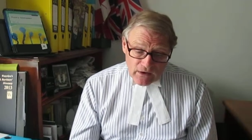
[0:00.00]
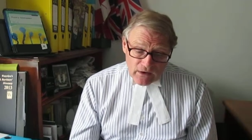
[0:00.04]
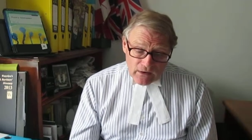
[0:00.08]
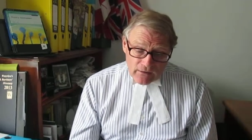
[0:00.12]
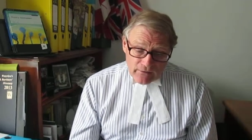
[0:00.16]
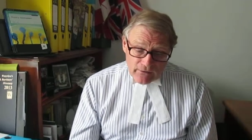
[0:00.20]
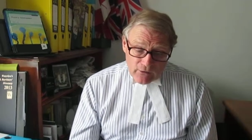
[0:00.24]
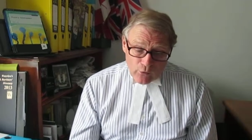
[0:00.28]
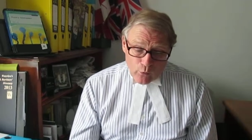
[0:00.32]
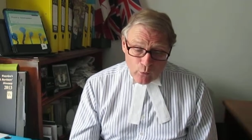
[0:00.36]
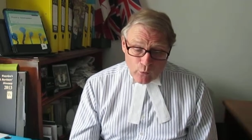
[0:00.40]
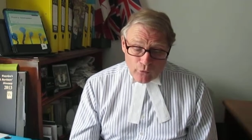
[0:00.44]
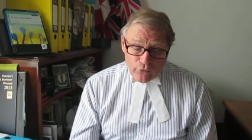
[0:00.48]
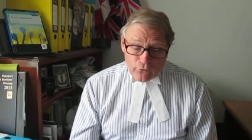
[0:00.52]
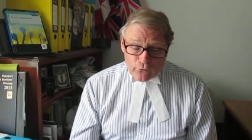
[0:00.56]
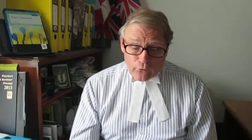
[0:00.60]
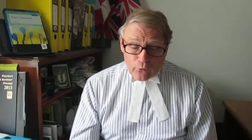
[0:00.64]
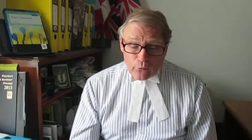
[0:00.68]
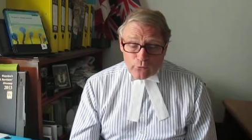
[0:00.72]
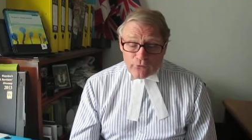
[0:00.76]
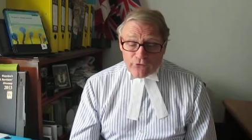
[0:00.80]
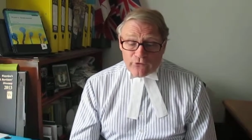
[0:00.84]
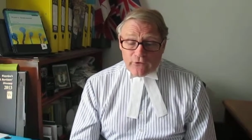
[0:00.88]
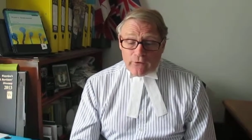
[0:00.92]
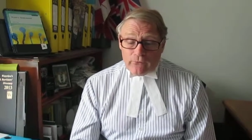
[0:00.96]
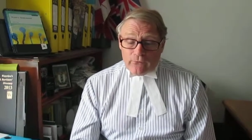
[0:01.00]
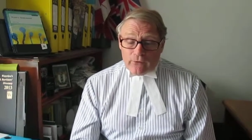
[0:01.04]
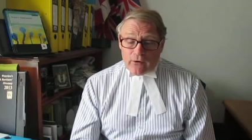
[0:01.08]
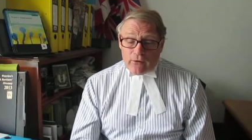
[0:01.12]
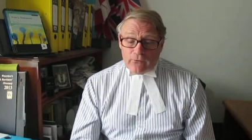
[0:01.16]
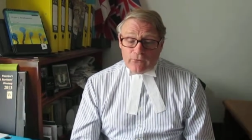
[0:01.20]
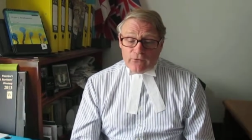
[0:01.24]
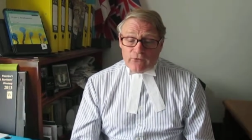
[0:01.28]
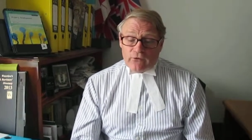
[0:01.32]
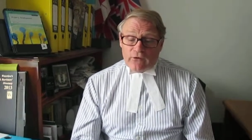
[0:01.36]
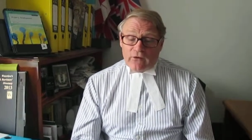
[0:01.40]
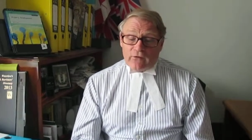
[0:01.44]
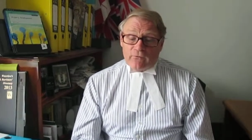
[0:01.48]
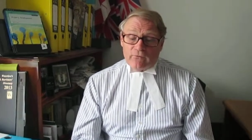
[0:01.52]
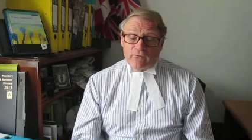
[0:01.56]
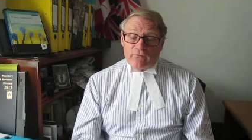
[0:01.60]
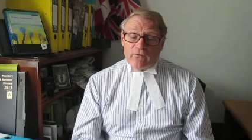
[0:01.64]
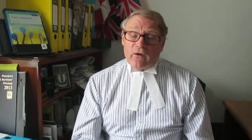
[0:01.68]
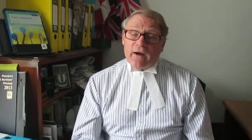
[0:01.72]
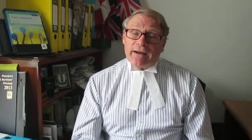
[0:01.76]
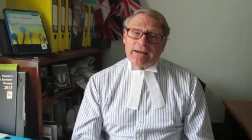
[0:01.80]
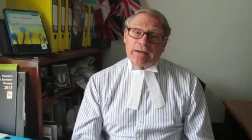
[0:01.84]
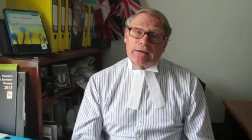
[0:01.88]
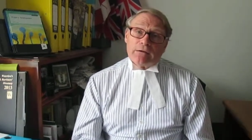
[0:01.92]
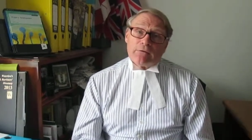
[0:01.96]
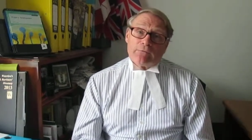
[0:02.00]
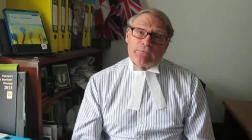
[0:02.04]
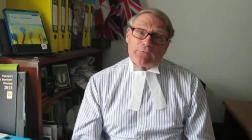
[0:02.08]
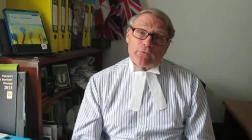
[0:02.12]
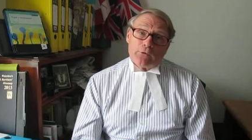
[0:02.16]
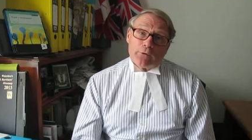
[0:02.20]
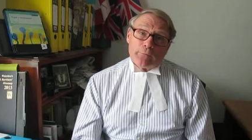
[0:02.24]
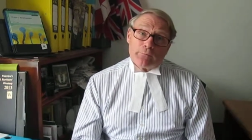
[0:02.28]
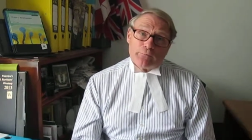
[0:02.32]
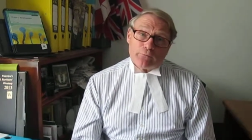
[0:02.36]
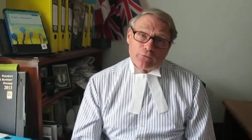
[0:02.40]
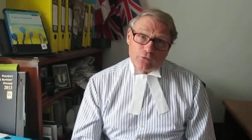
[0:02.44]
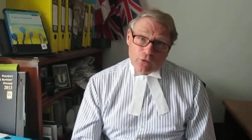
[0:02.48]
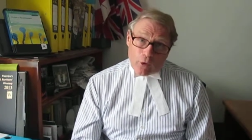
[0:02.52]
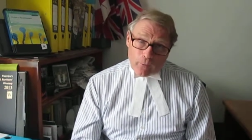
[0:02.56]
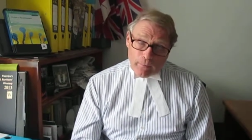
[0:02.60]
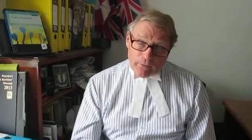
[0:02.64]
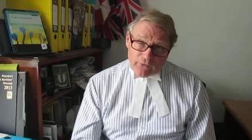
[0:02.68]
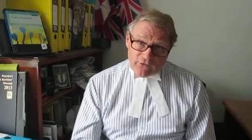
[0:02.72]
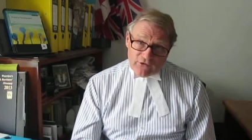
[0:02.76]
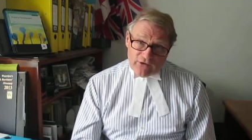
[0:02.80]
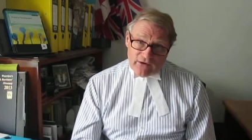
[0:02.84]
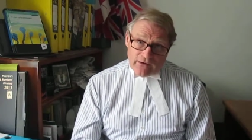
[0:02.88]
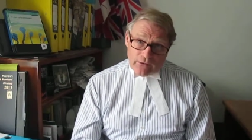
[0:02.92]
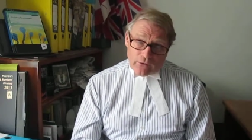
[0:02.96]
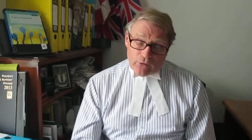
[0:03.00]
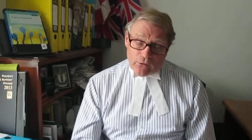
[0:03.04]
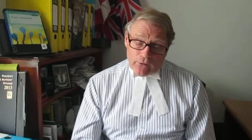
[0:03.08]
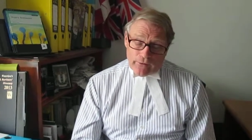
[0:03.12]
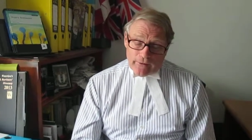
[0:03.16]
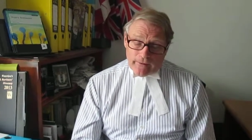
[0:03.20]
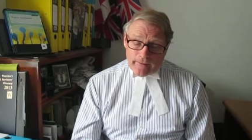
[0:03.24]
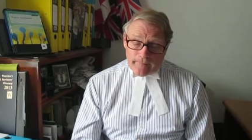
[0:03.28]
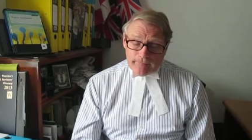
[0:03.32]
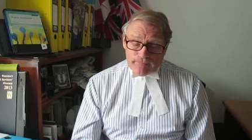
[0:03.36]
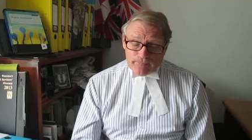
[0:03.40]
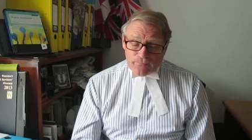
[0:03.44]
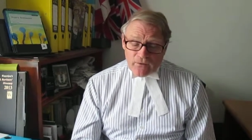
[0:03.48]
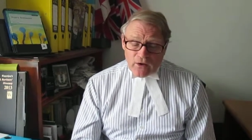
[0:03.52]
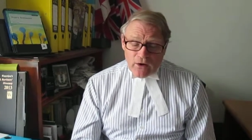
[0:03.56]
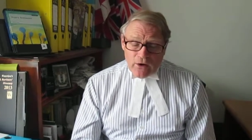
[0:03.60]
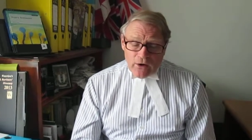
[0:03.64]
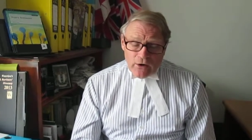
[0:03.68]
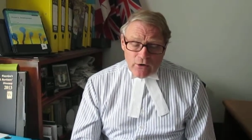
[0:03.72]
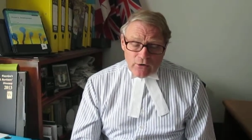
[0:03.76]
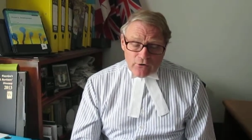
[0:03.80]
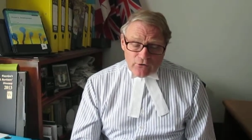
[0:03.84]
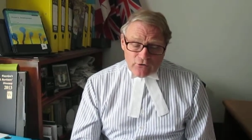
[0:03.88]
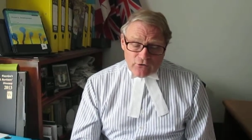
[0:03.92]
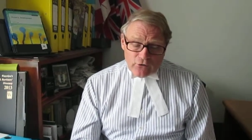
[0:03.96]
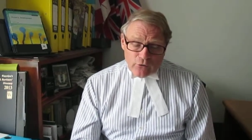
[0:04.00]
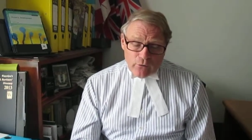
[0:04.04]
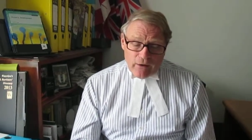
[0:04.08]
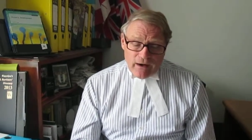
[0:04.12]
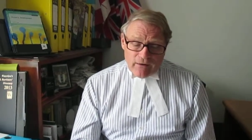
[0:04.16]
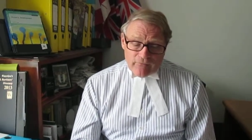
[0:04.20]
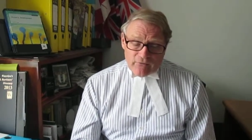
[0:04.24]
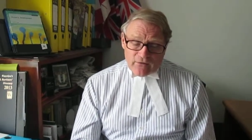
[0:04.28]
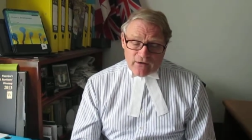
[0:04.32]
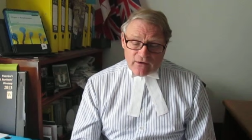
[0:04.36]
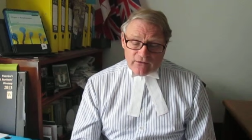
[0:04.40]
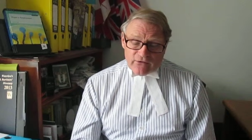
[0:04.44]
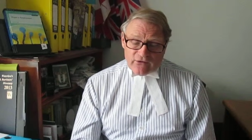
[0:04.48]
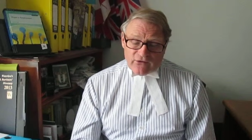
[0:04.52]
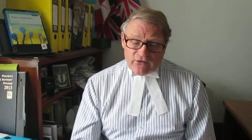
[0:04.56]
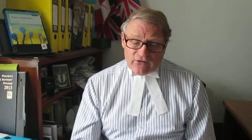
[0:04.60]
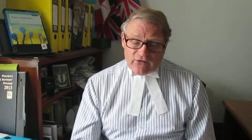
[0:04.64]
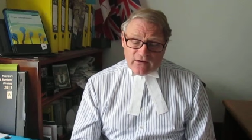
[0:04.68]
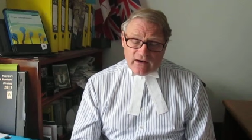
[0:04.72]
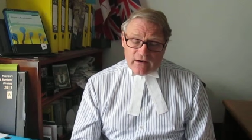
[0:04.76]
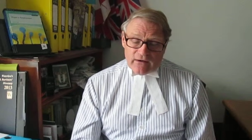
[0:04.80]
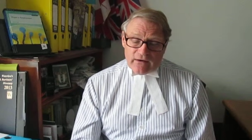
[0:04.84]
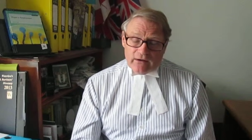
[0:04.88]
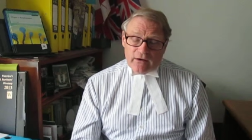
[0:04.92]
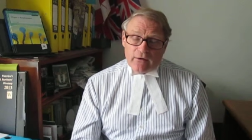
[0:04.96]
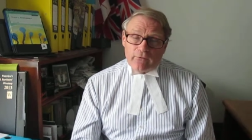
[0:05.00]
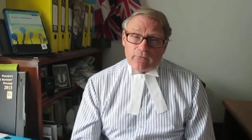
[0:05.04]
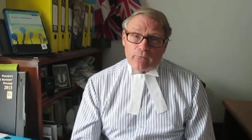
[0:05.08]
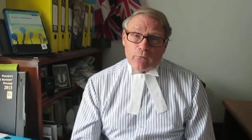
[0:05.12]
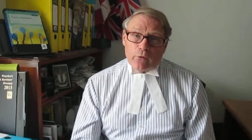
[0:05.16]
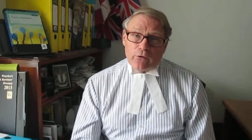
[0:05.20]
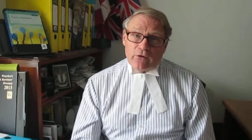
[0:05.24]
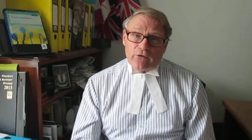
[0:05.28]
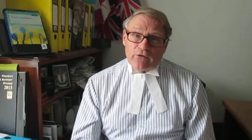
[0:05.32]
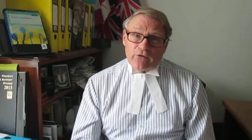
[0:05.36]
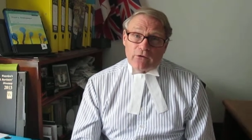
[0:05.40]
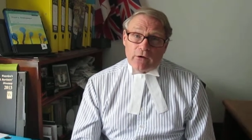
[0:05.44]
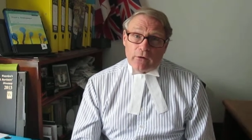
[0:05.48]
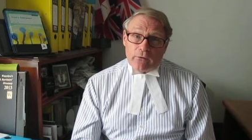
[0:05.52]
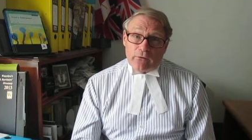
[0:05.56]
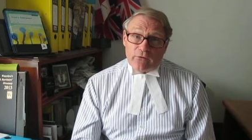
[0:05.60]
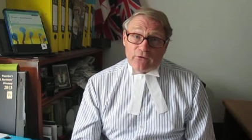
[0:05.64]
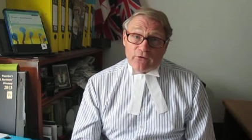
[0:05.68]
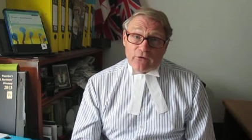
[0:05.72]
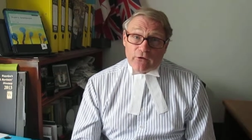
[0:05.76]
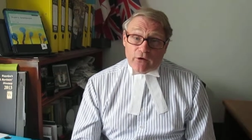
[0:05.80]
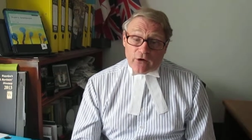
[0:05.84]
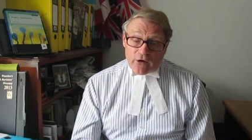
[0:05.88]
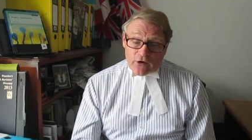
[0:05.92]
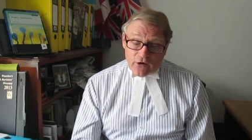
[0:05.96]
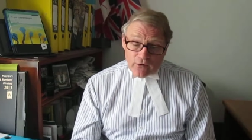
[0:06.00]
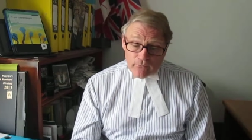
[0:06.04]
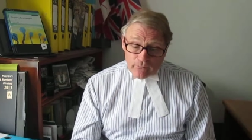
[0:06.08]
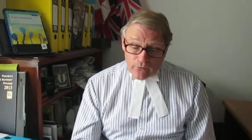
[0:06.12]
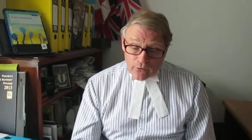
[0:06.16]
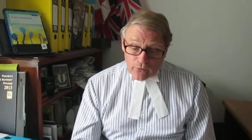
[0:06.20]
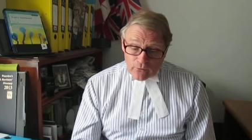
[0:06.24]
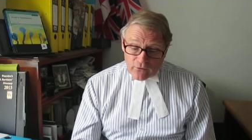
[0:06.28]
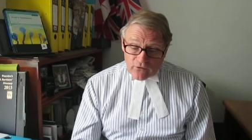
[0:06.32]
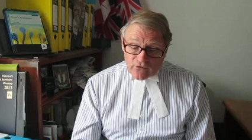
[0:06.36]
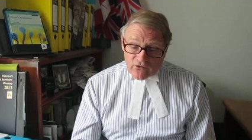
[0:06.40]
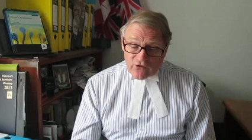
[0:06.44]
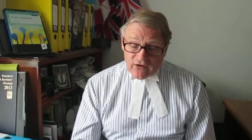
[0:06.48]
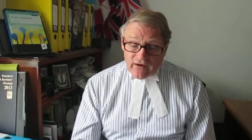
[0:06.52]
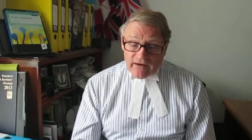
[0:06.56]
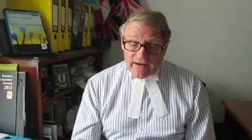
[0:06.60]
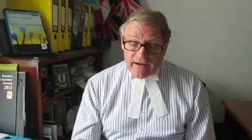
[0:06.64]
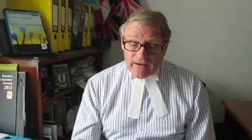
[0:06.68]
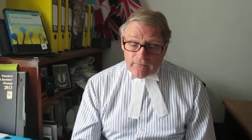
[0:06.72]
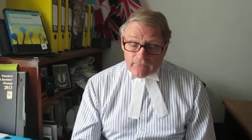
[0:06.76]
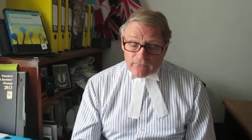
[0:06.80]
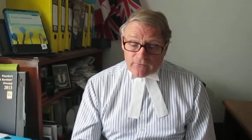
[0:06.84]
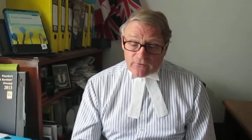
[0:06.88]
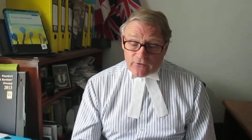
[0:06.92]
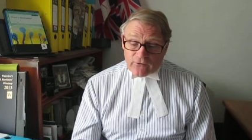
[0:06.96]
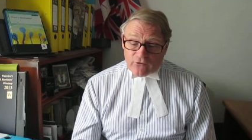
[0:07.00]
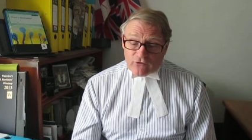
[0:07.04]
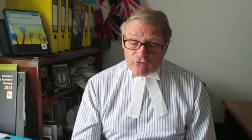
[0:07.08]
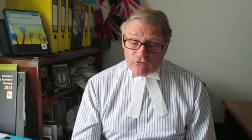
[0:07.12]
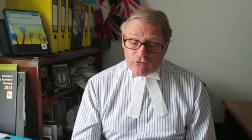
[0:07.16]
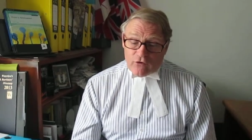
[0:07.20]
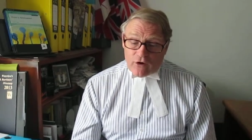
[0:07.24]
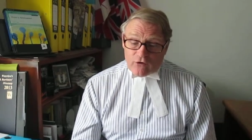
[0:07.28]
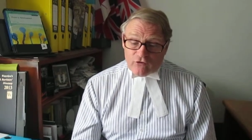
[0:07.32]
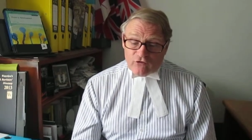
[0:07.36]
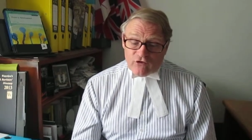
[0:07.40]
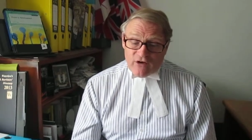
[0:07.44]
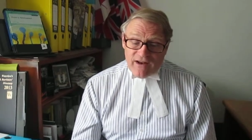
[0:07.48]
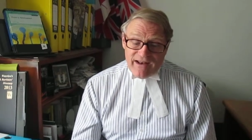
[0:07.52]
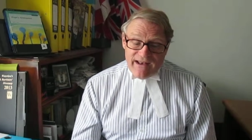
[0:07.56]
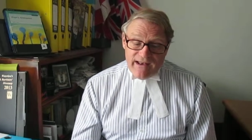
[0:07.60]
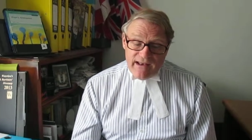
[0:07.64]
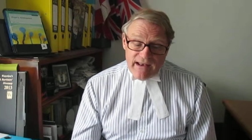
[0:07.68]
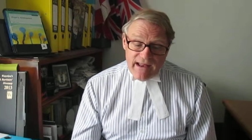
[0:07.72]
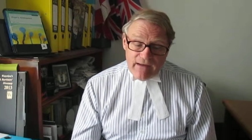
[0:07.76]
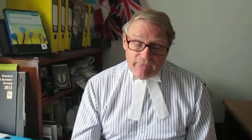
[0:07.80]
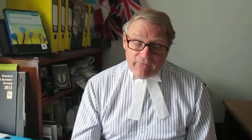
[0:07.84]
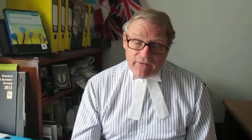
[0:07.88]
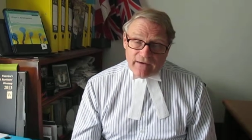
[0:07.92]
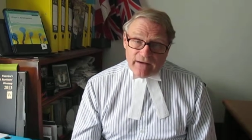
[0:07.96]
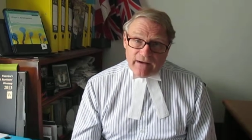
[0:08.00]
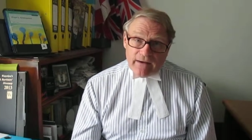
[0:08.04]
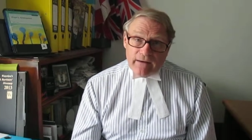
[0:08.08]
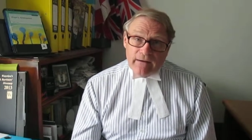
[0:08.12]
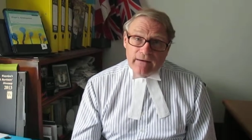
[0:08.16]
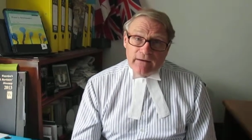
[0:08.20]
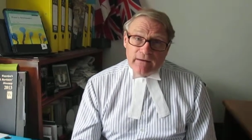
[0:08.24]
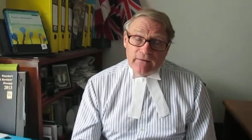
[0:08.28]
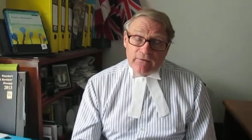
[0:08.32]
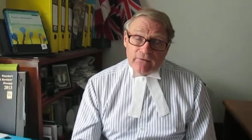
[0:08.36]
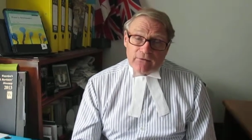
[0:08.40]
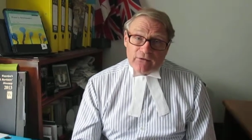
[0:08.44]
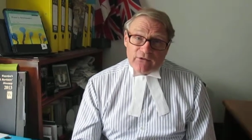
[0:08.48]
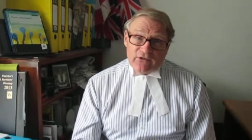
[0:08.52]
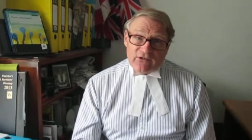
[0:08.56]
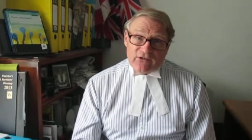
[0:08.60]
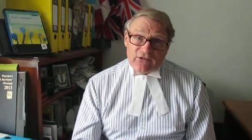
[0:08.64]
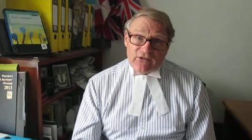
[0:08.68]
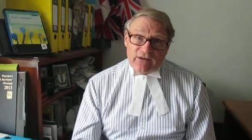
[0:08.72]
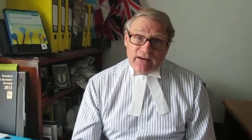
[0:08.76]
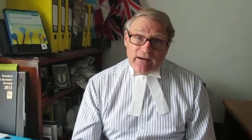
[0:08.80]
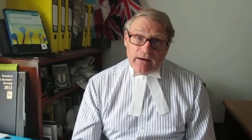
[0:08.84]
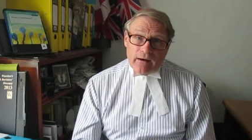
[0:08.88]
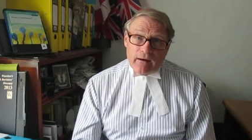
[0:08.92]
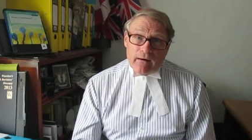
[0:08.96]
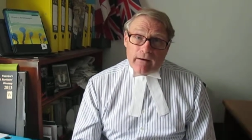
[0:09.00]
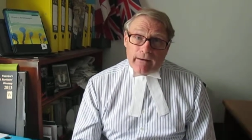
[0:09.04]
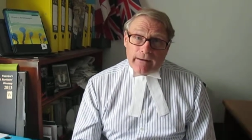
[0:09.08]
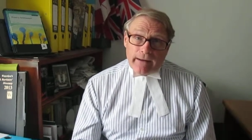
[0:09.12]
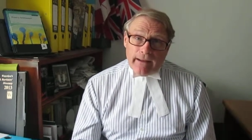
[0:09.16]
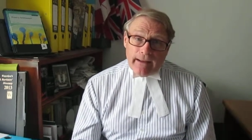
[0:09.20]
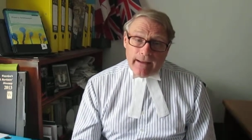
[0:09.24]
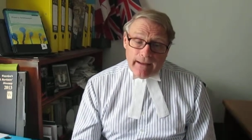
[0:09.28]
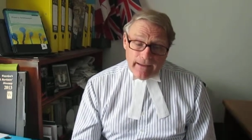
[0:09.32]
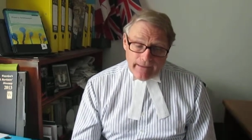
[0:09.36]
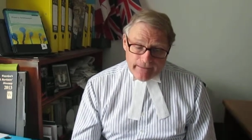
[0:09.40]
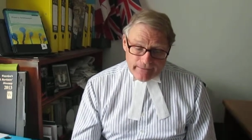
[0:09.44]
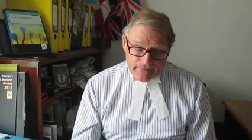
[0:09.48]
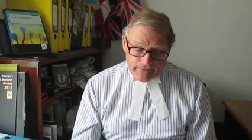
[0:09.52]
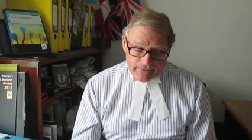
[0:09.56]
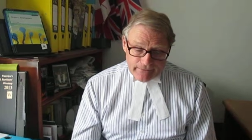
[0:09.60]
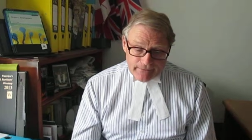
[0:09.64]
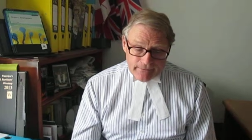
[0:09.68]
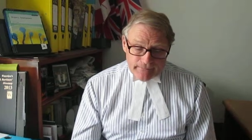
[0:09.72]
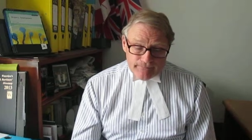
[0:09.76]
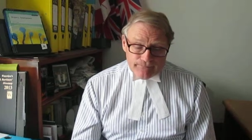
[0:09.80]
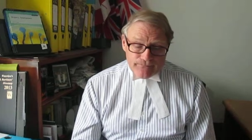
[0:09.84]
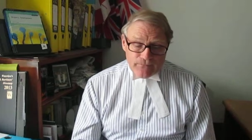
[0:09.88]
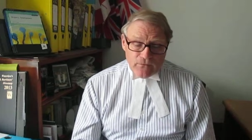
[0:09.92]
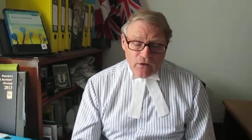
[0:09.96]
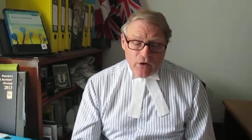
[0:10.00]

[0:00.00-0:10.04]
The author also notes that it's vital for a property lawyer to have an understanding of what is known as the Community Infrastructure Levy, the CIL,